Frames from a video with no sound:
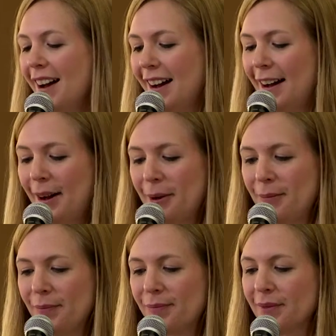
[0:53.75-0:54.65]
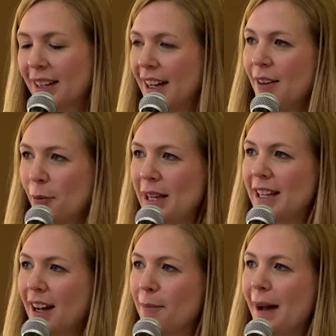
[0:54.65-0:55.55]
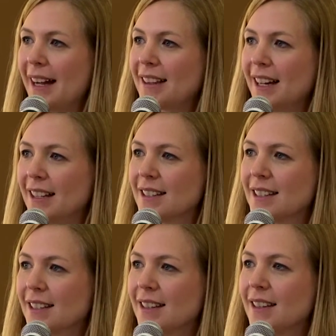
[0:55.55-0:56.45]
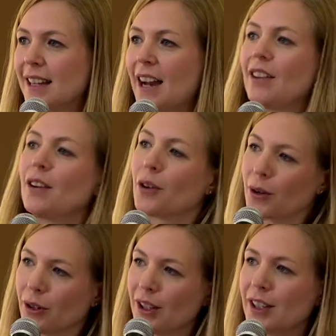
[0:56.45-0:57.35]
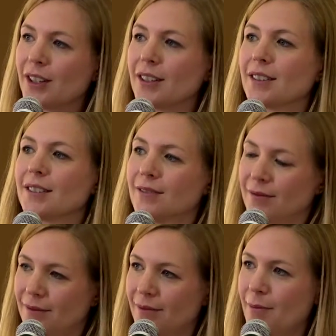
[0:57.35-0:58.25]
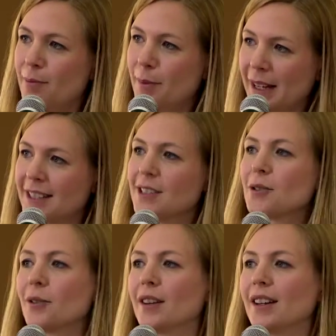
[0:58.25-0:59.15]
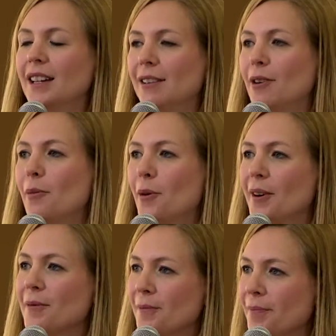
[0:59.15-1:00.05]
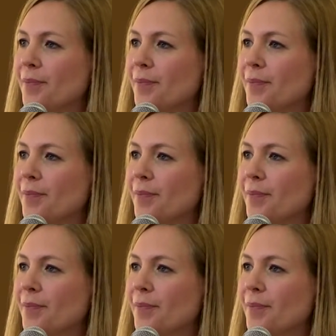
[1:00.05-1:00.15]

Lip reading: And we can unpack that earlier base story even more.